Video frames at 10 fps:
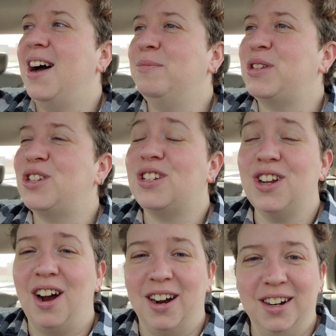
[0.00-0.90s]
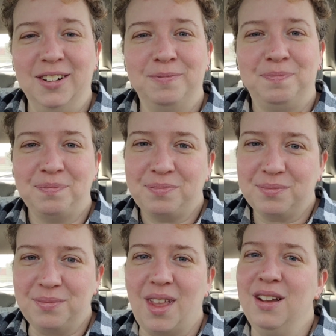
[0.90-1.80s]
Star
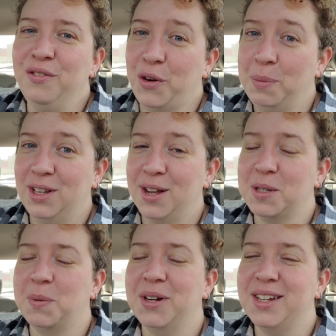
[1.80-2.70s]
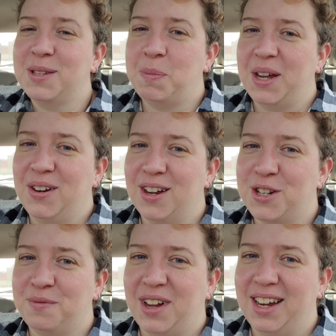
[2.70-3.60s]
from The Lost Boys, big crush
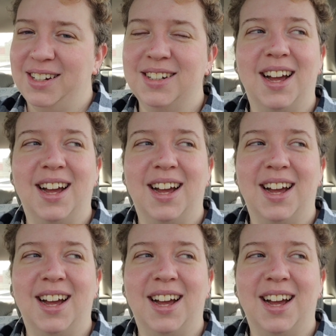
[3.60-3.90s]
of mine.